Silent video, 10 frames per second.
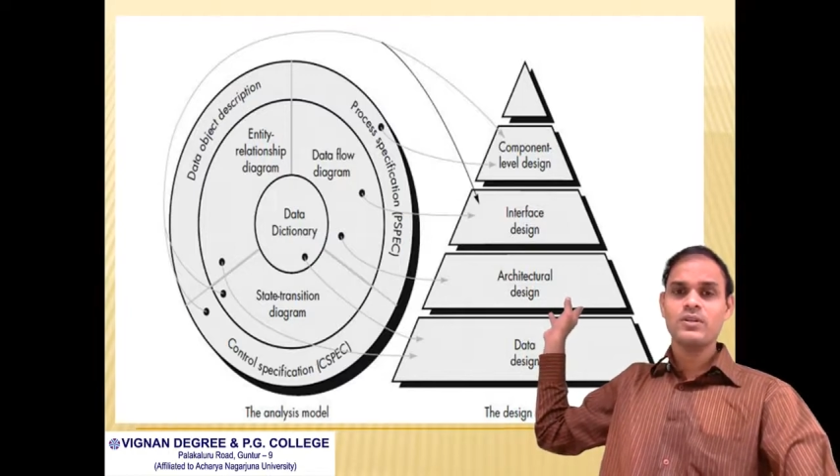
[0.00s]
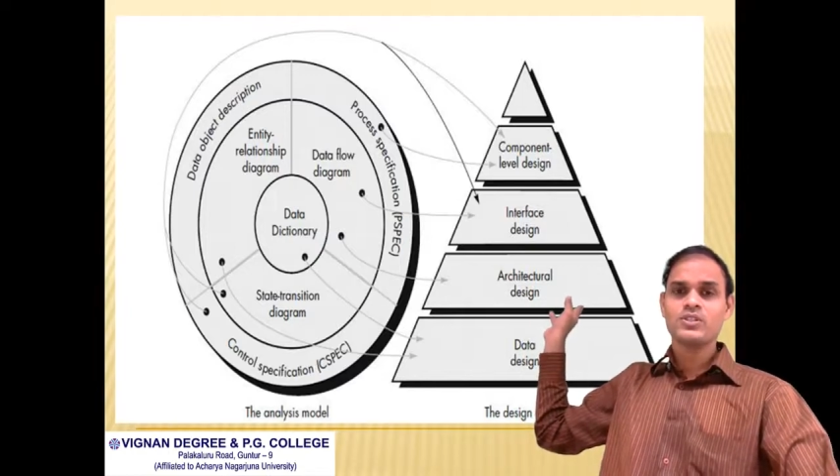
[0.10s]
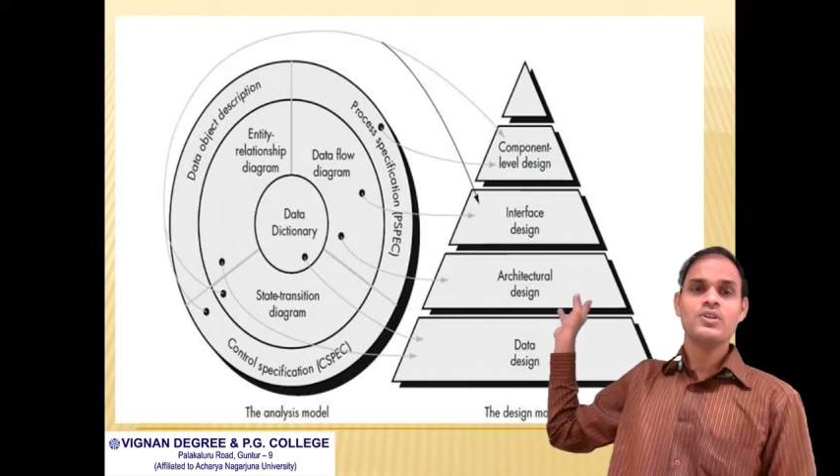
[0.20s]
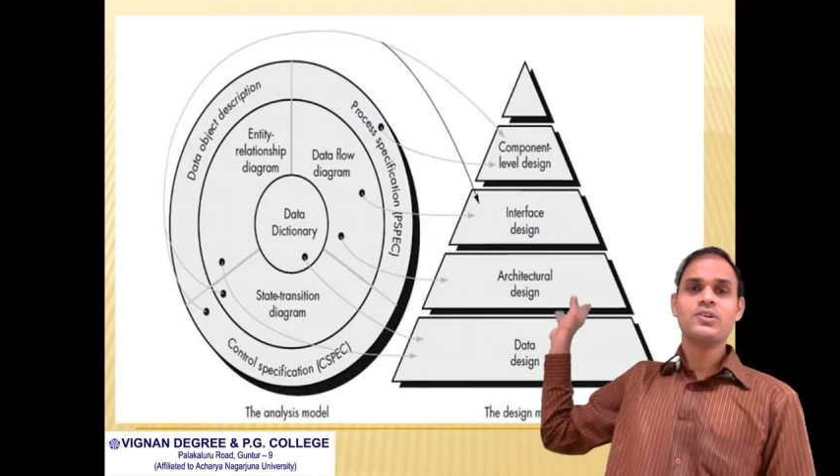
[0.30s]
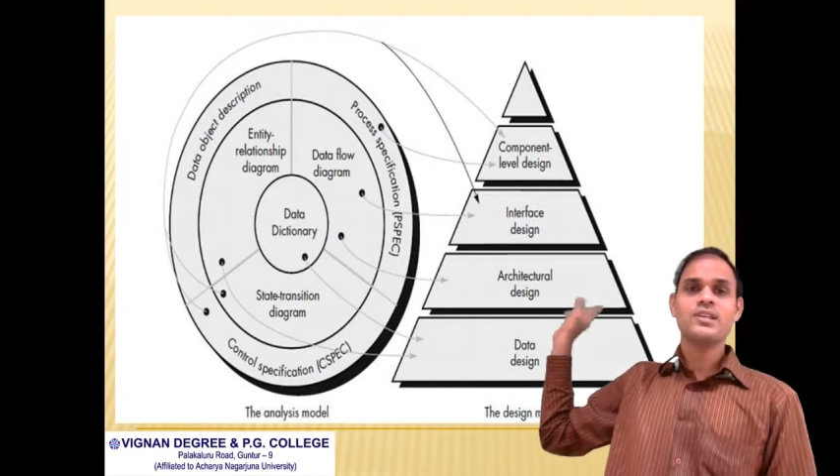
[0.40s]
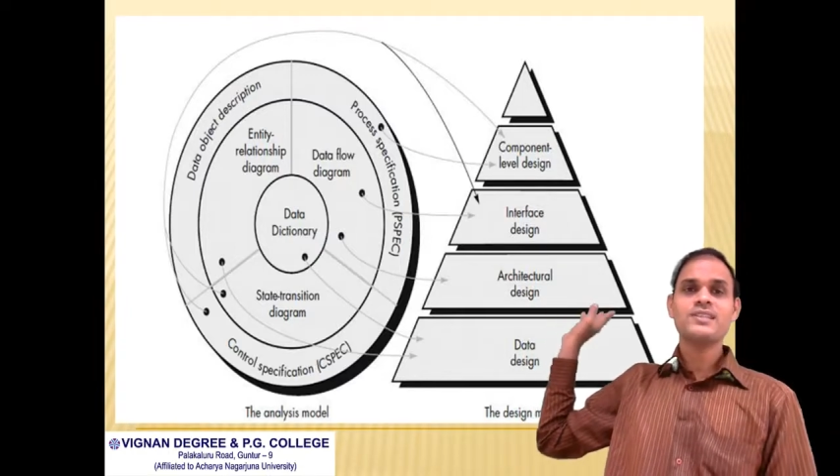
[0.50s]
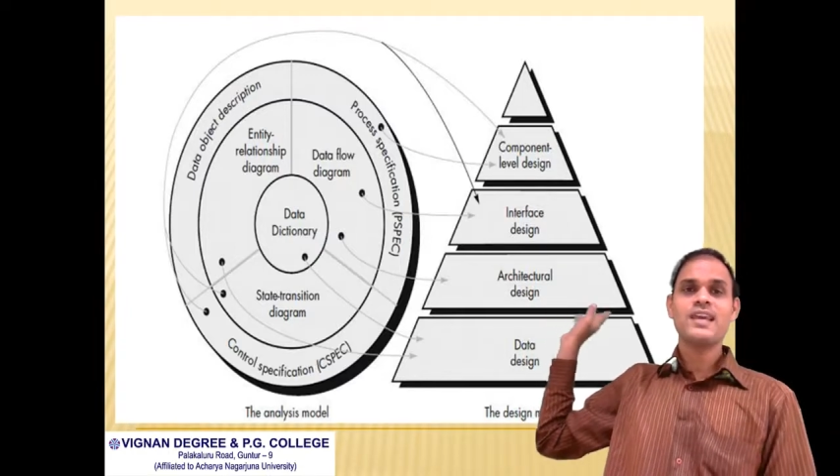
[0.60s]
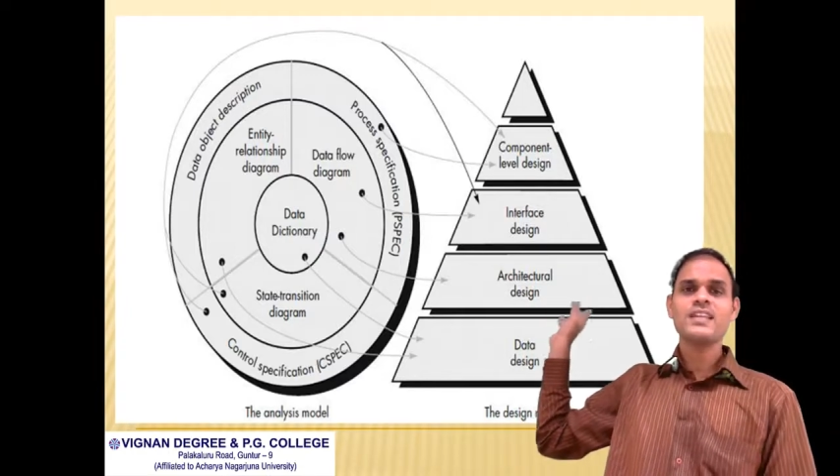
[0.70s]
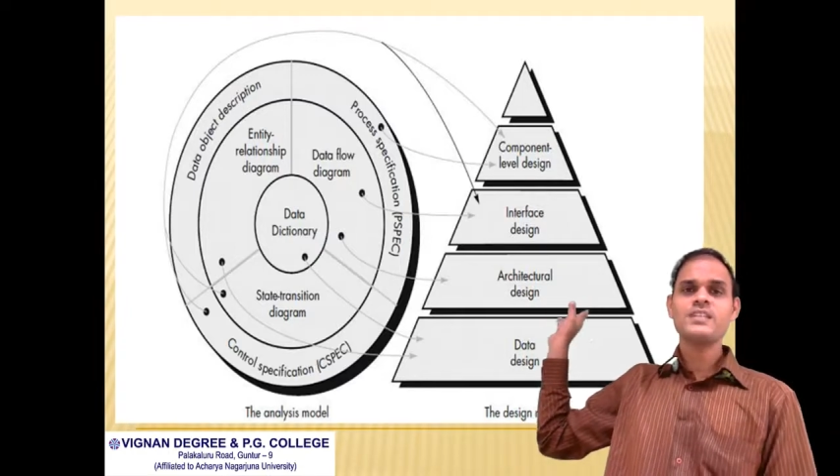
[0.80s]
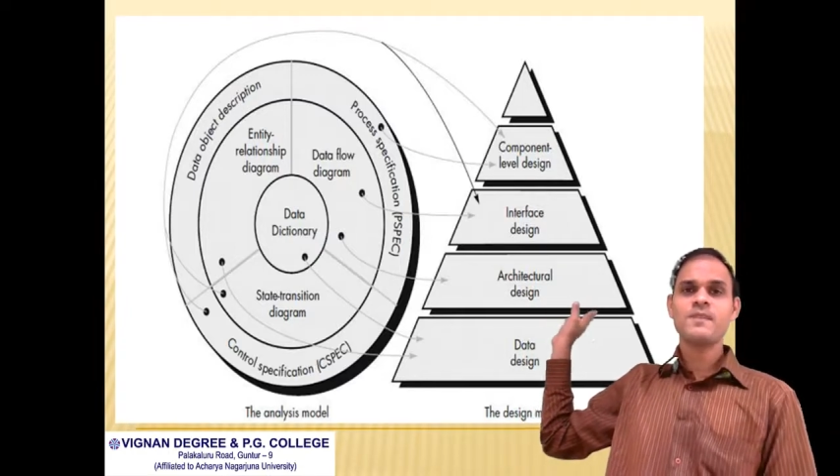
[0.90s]
So
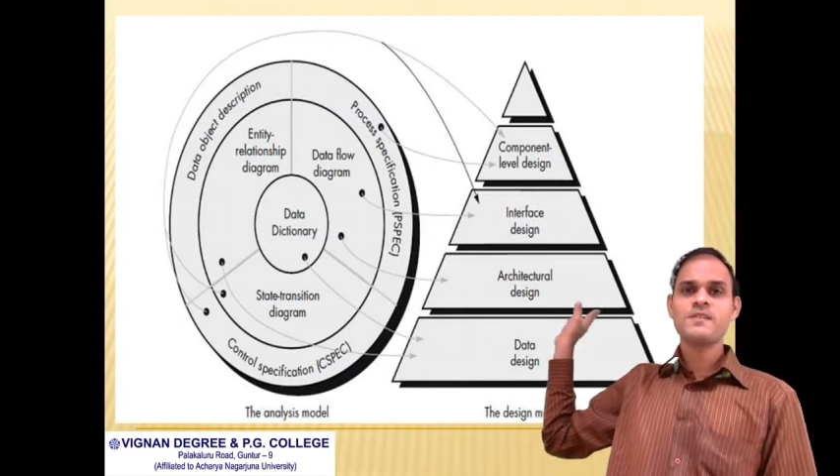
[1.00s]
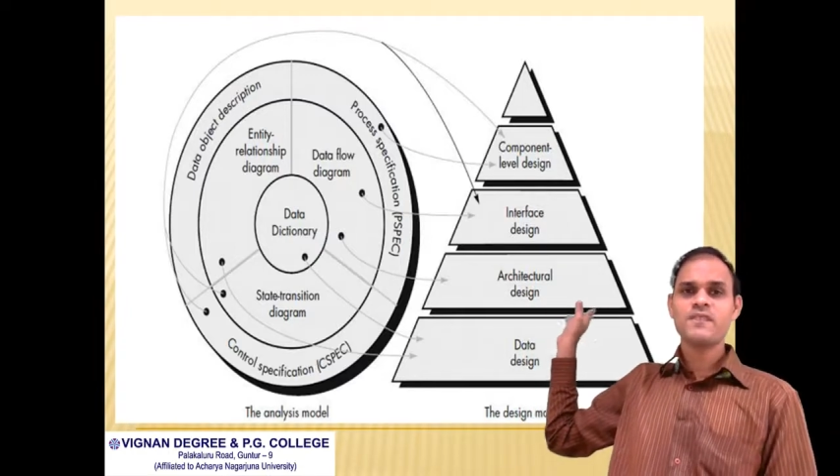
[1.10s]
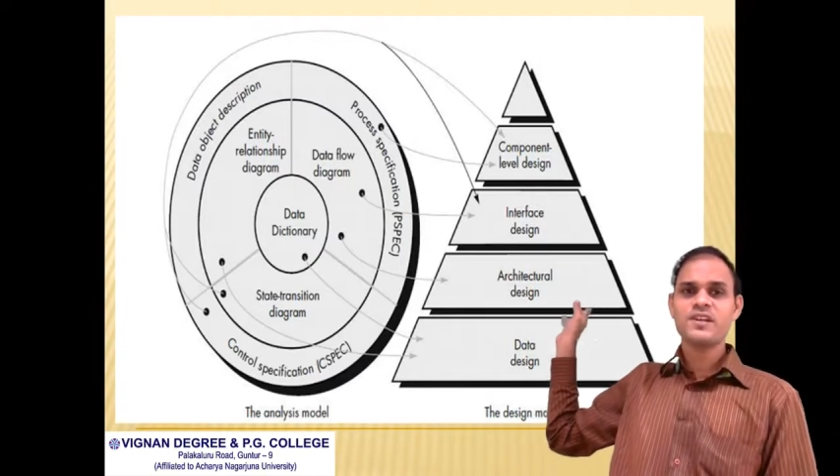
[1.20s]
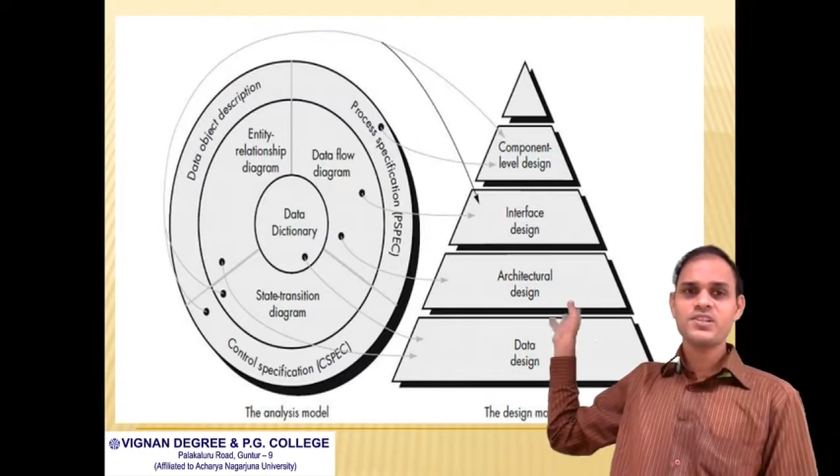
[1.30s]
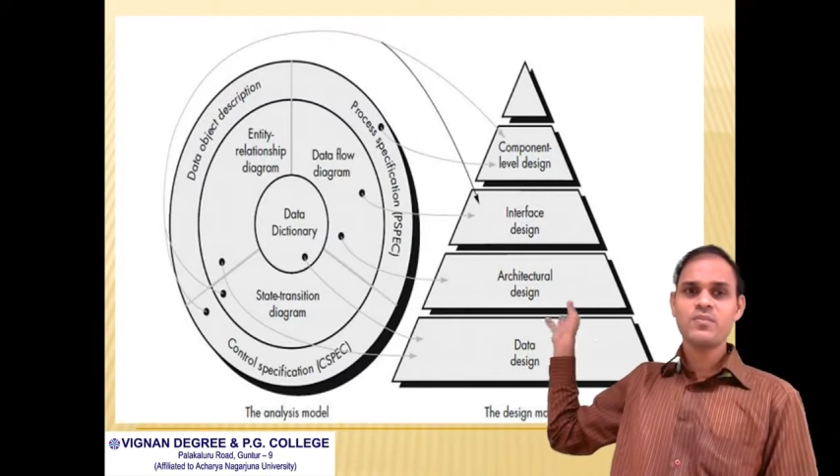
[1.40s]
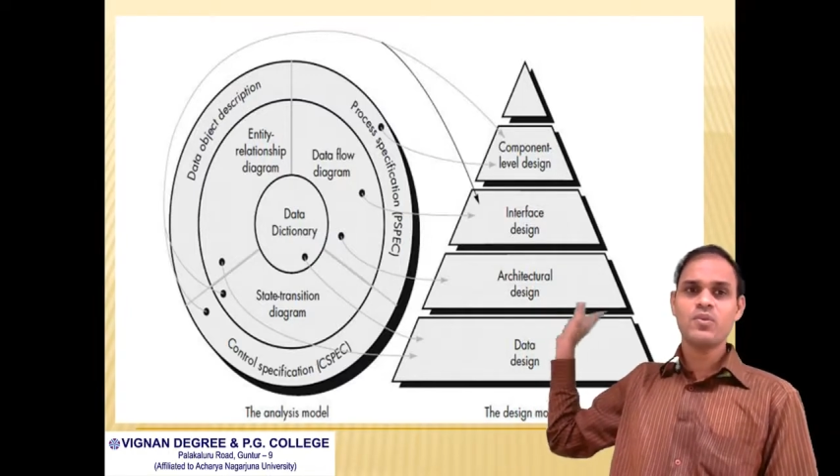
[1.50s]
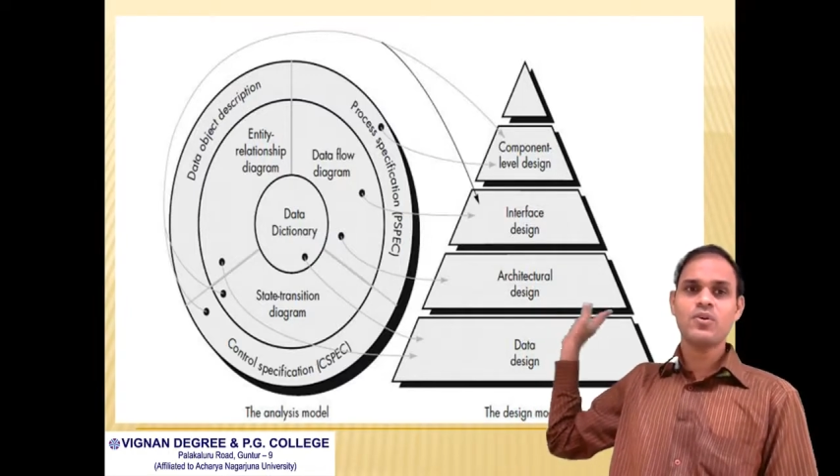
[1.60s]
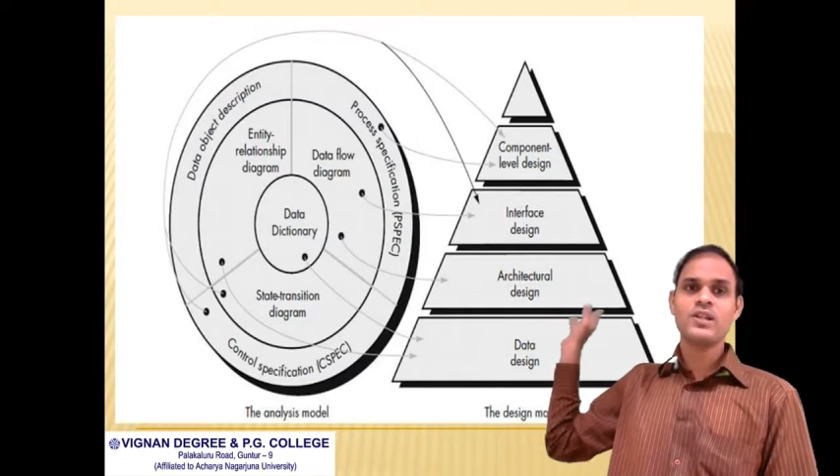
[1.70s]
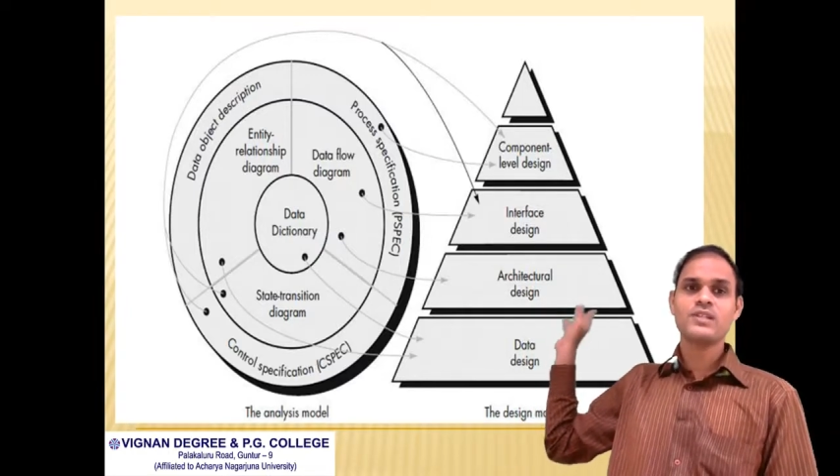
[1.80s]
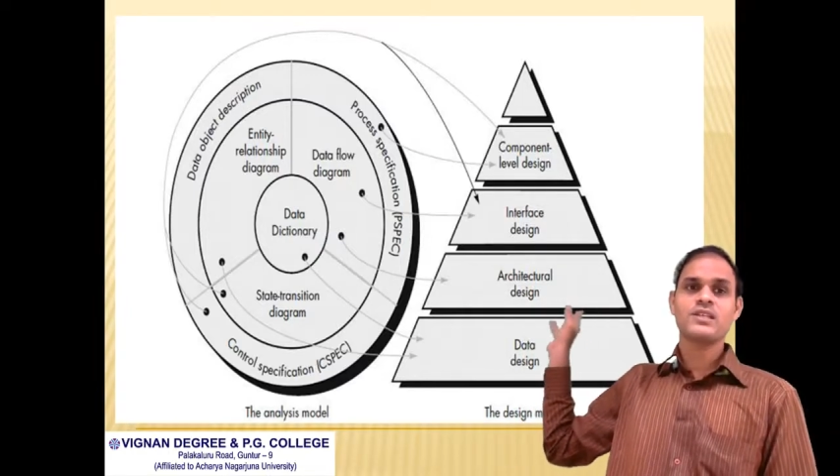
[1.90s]
designing specification
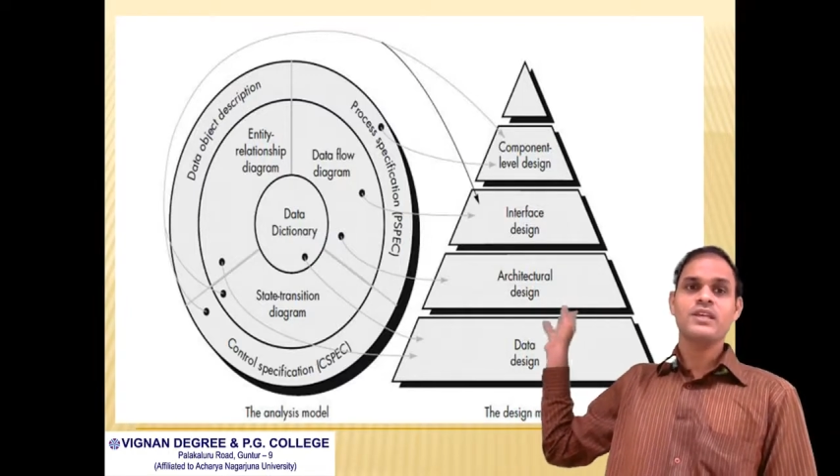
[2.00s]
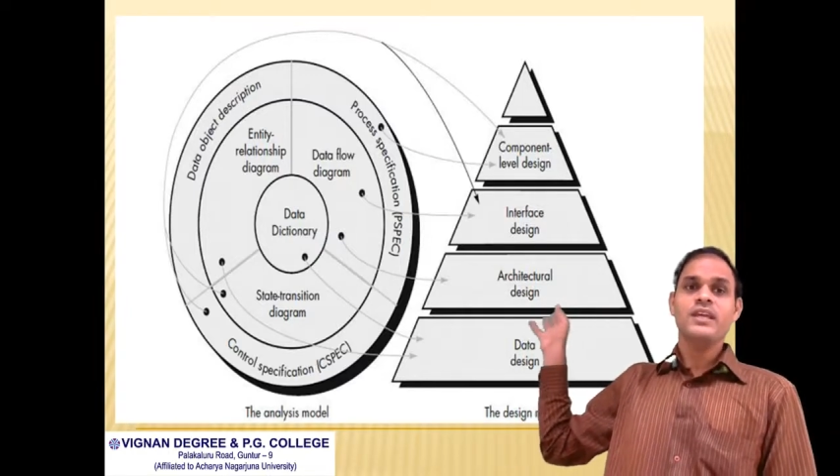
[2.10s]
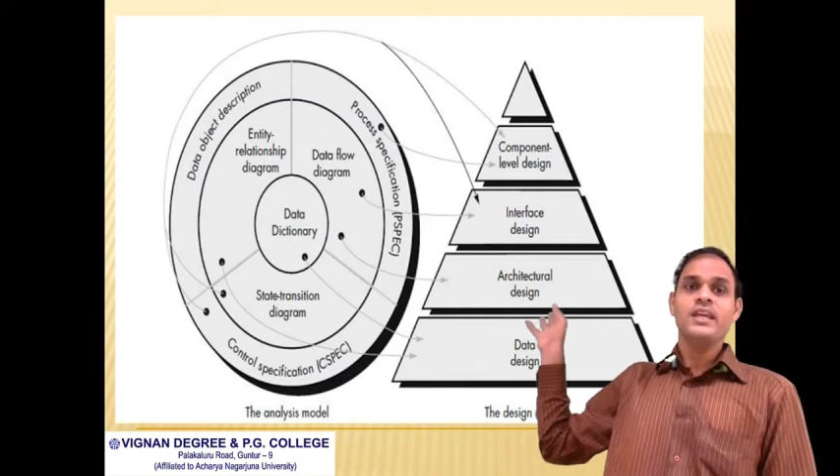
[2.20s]
models.